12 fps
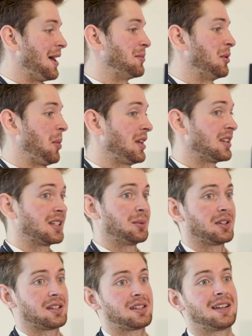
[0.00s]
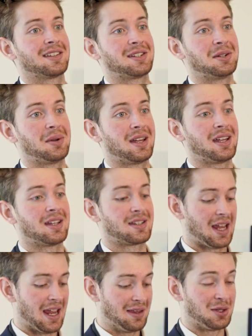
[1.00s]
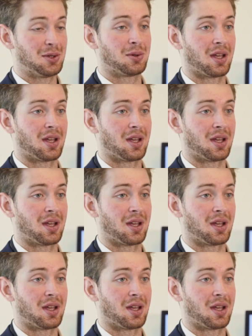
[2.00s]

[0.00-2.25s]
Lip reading: a month to really get a feel for the working